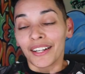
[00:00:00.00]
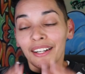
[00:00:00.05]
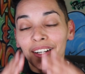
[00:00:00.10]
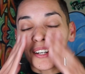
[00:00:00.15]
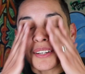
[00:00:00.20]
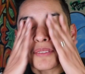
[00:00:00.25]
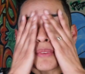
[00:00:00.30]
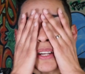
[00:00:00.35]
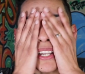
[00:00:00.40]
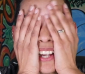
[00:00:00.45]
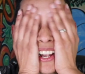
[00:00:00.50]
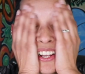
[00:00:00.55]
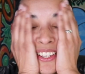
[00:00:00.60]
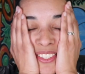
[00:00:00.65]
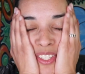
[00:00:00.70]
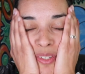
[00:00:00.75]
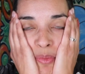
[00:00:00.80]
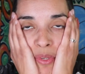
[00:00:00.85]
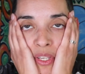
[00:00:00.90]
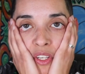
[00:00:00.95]
Oh my gosh,
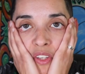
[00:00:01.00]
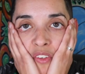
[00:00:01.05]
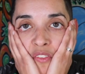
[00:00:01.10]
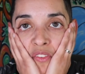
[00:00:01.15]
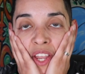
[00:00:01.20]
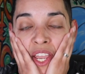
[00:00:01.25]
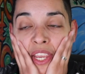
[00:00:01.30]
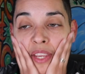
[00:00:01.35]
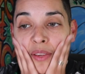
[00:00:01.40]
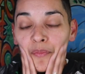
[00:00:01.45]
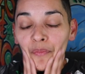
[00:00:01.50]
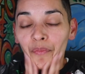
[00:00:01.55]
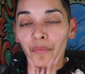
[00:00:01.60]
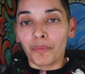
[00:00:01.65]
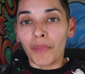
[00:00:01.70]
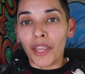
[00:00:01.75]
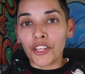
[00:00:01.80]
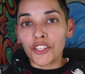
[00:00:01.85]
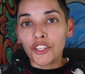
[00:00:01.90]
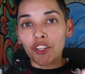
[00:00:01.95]
it's gonna be a good fight.
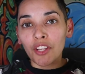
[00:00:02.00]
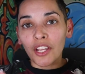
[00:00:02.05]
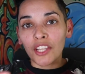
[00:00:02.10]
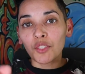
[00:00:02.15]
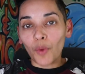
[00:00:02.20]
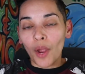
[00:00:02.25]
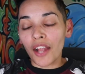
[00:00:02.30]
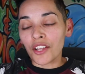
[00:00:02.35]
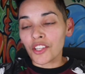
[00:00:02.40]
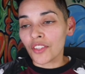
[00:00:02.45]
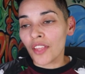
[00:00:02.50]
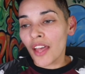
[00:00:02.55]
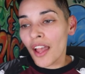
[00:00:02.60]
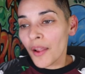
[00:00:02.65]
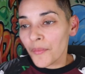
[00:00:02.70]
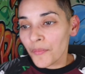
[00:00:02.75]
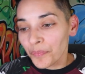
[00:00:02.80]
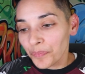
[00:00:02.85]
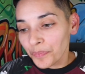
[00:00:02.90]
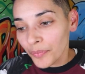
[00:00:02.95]
Make sure you guys watch
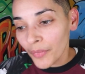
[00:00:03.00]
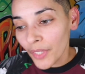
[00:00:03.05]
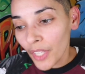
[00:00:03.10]
that.